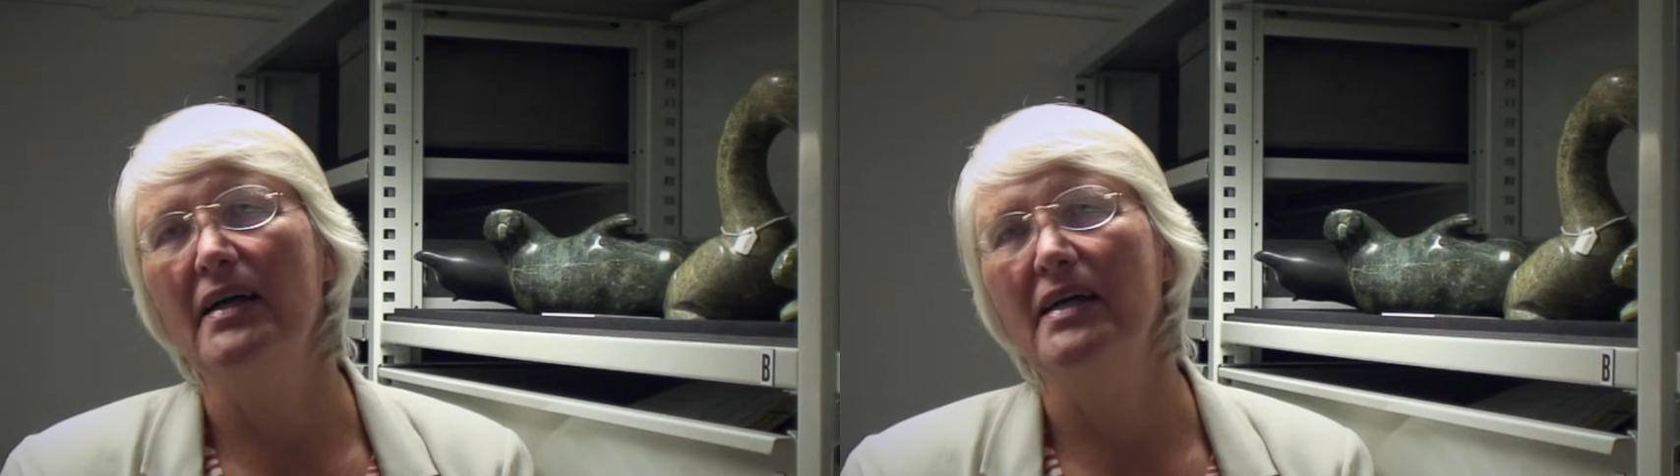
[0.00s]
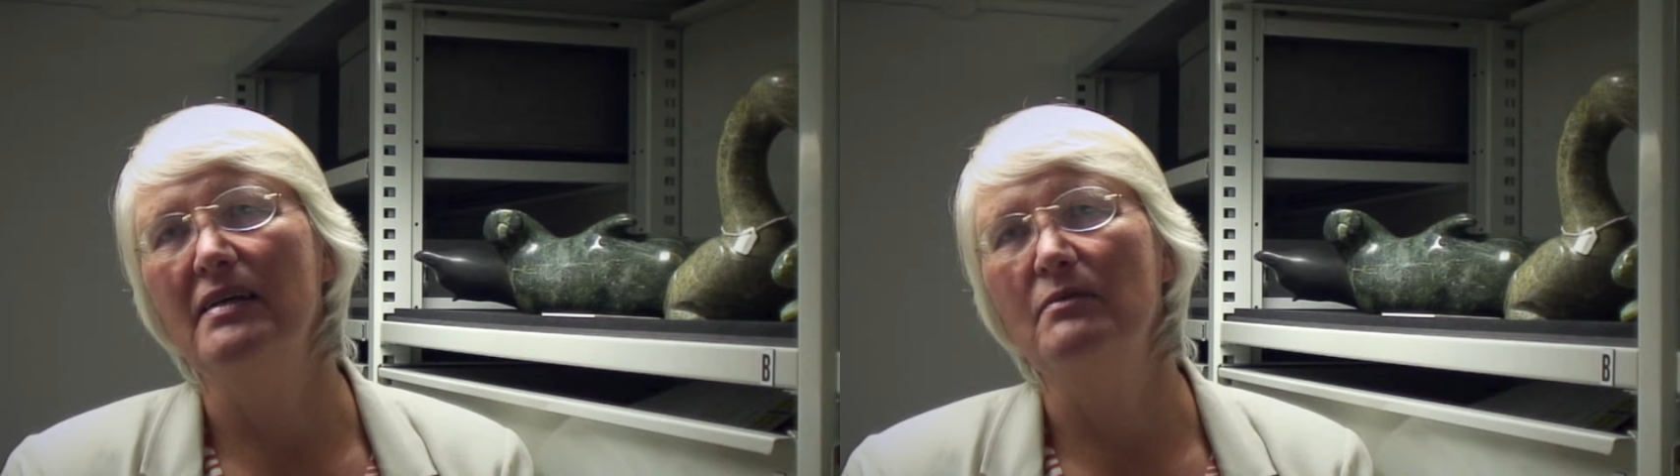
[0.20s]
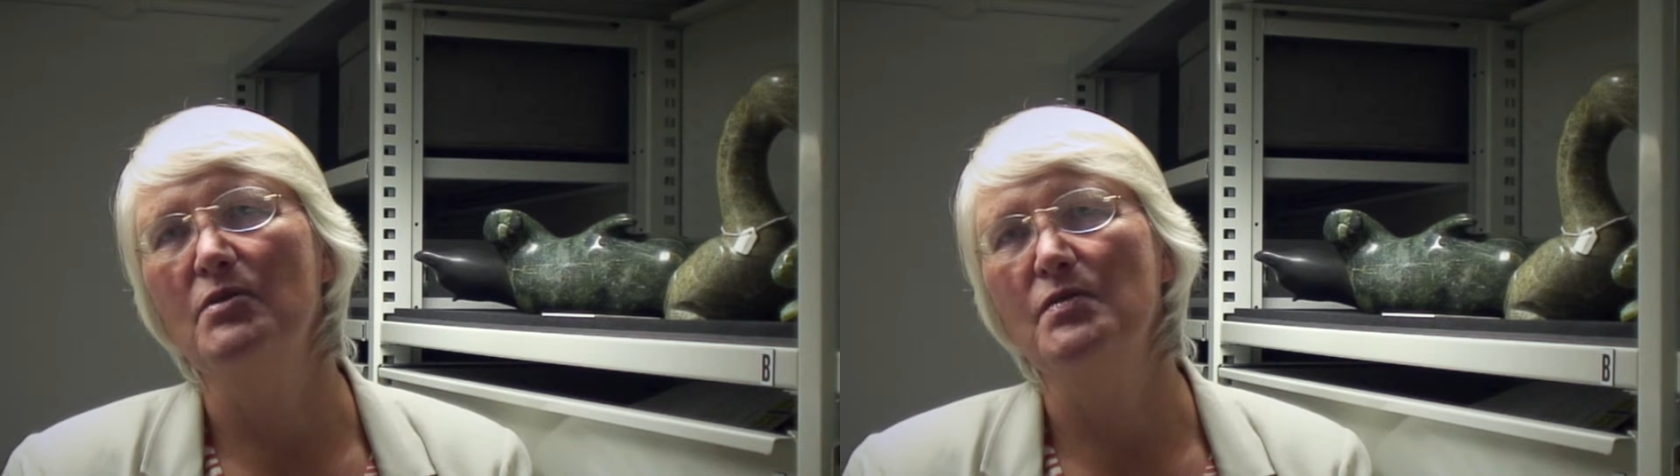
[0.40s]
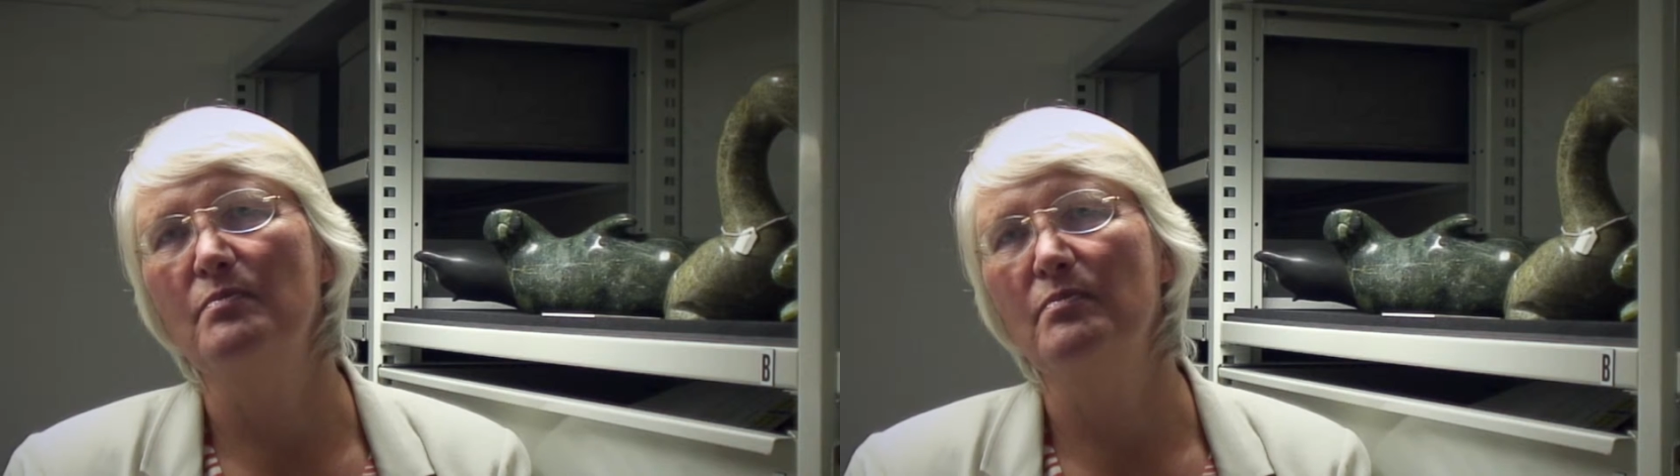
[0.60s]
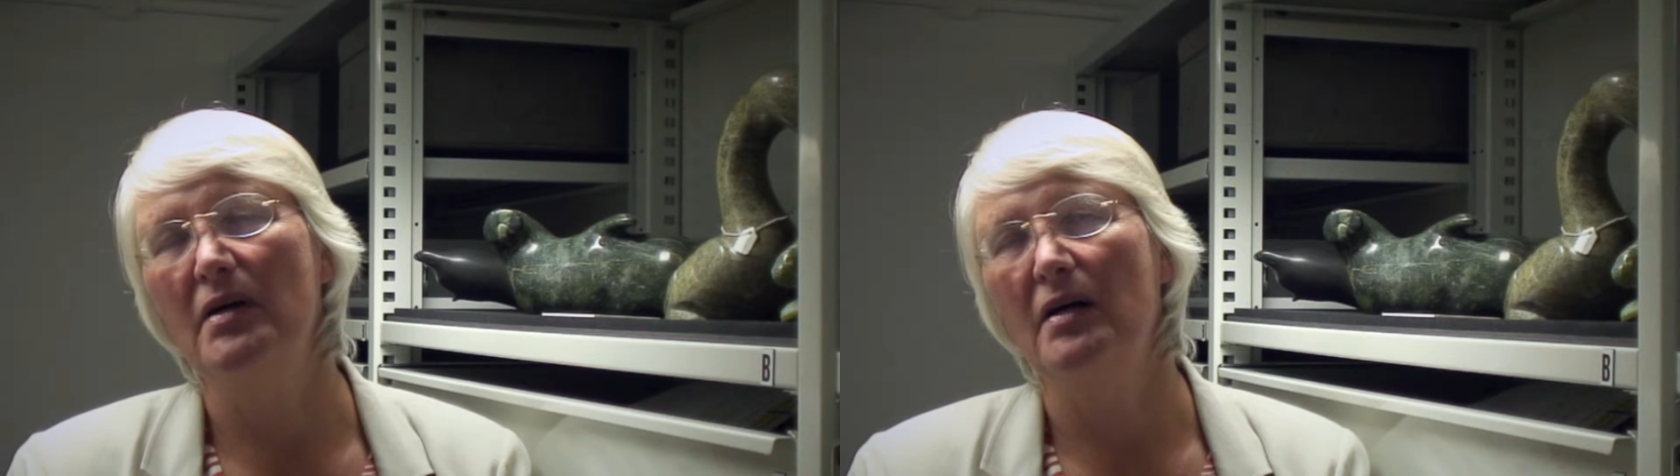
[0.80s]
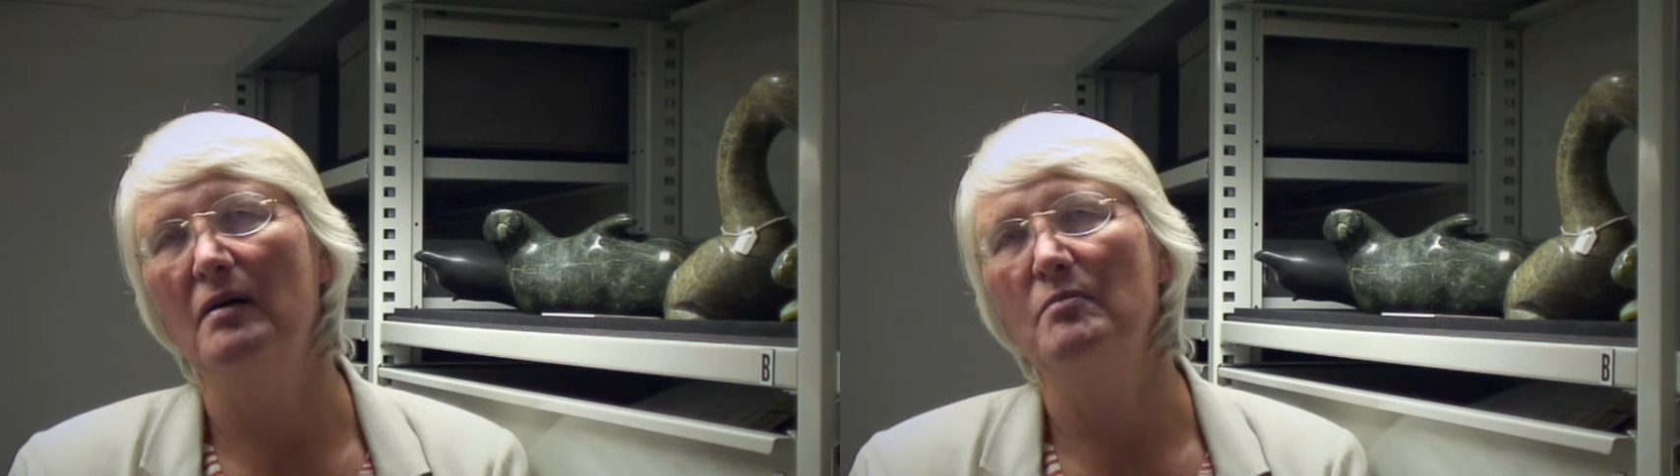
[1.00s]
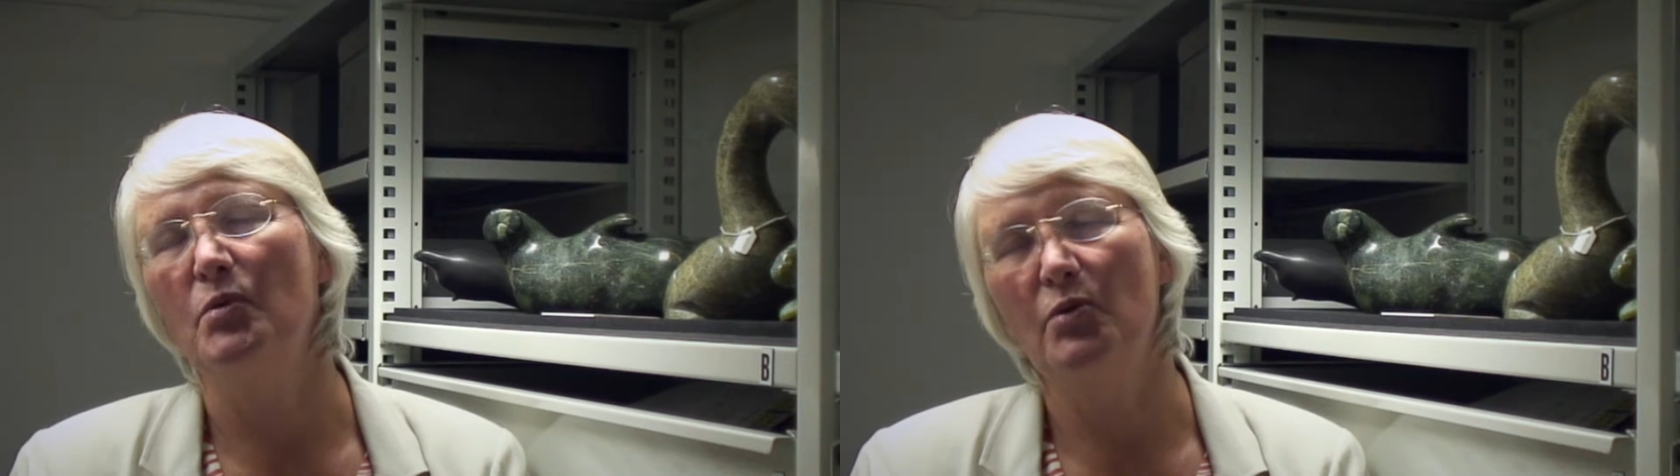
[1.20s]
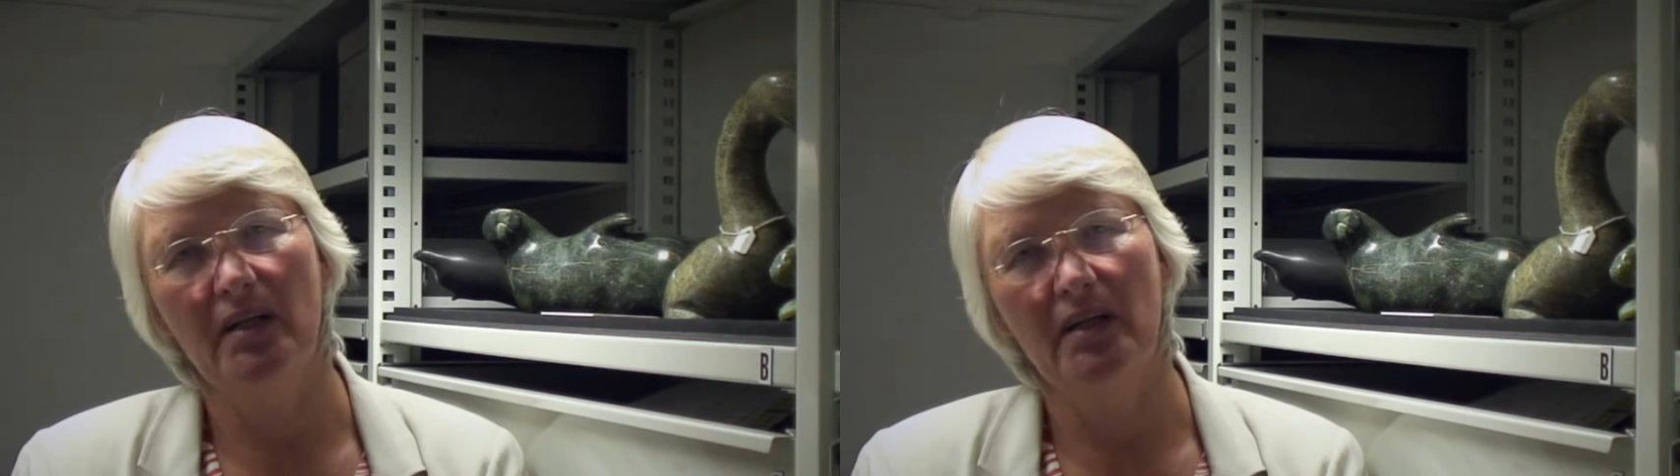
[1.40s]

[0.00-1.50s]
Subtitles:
He was born